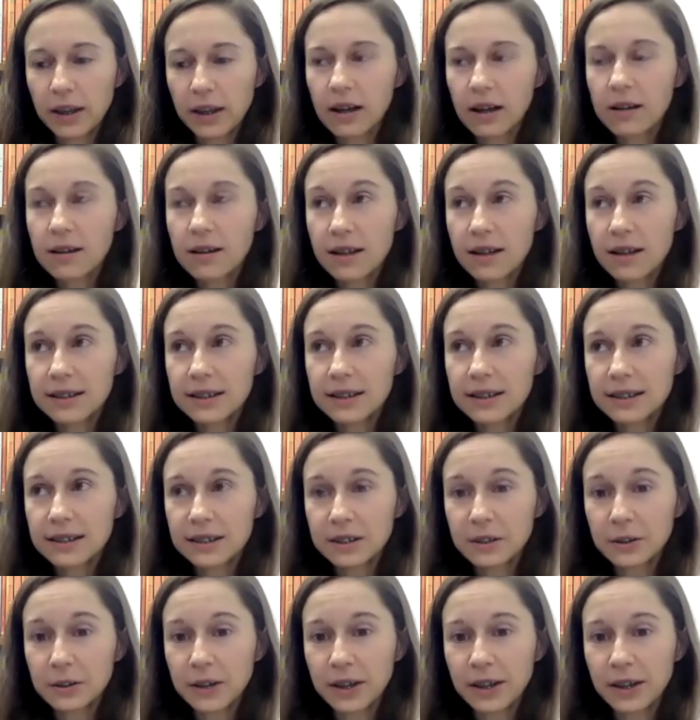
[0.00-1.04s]
Unalaska is
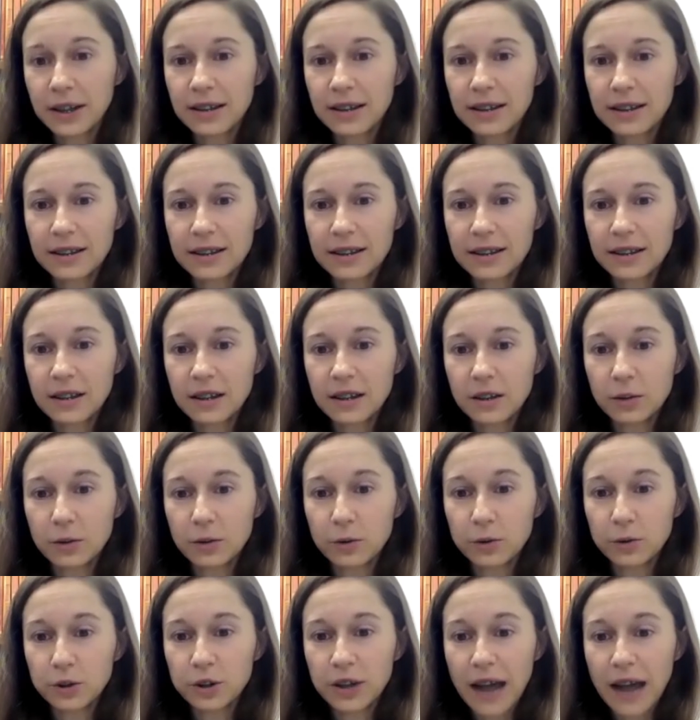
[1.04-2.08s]
located in the
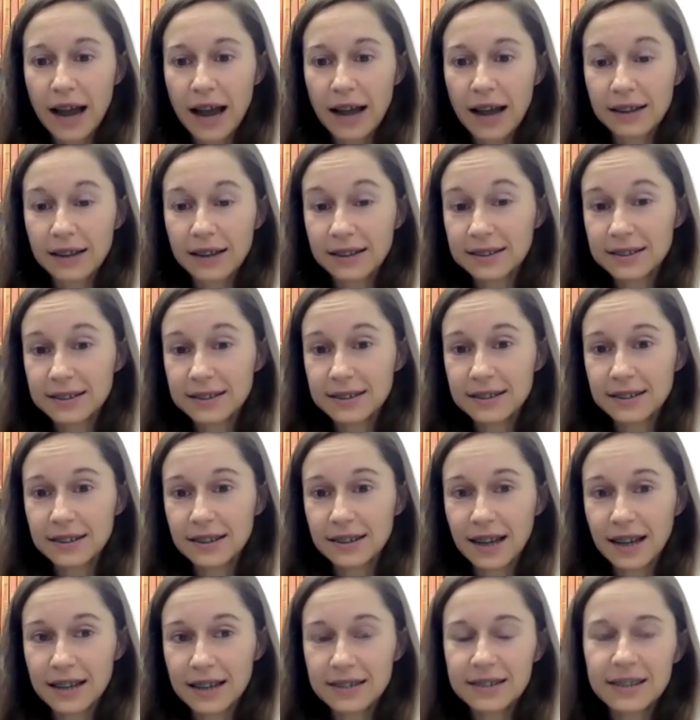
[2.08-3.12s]
Aleutian Islands in
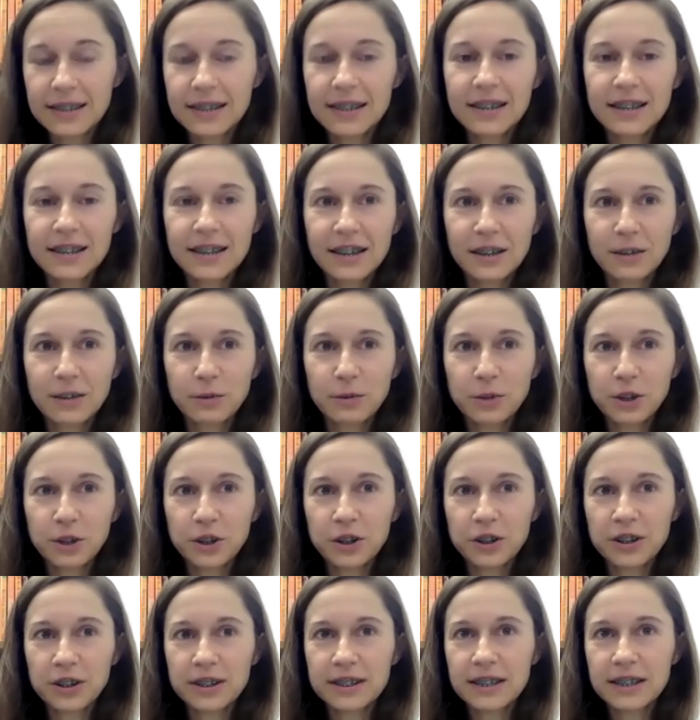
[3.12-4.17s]
Alaska, which
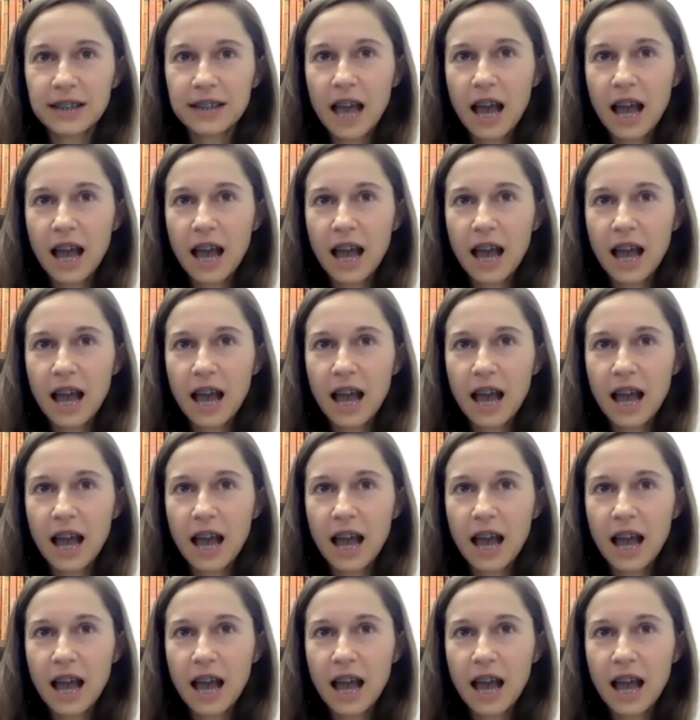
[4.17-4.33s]
is